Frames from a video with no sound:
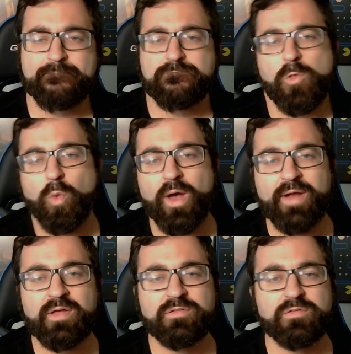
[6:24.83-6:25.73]
Why
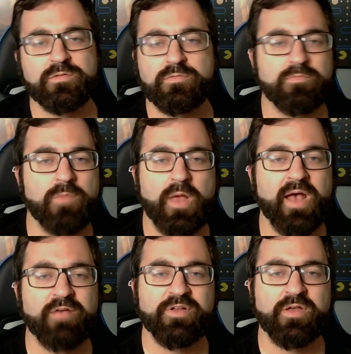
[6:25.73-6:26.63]
not
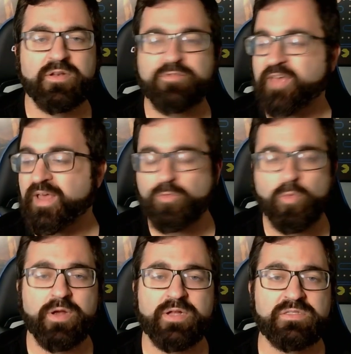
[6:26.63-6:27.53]
have an event
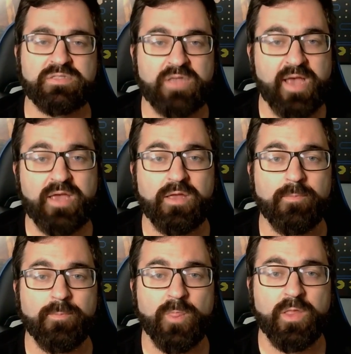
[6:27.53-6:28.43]
where it's, hey,
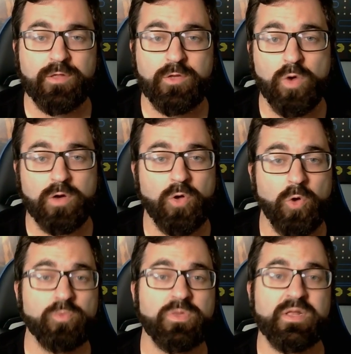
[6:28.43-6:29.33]
you are
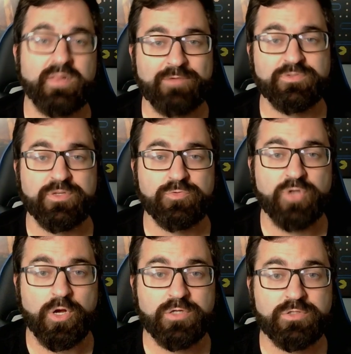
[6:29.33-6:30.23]
only allowed to use
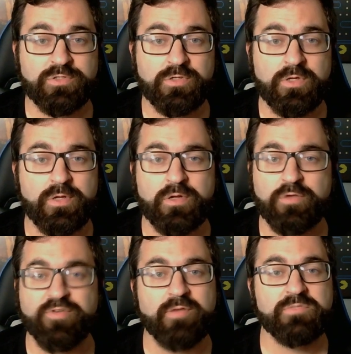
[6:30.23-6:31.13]
cards
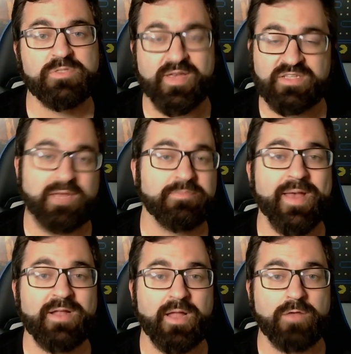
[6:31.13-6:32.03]
from Space Time
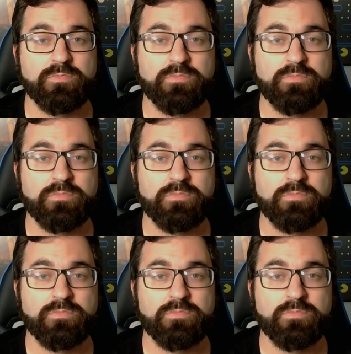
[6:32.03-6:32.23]
SmackDown?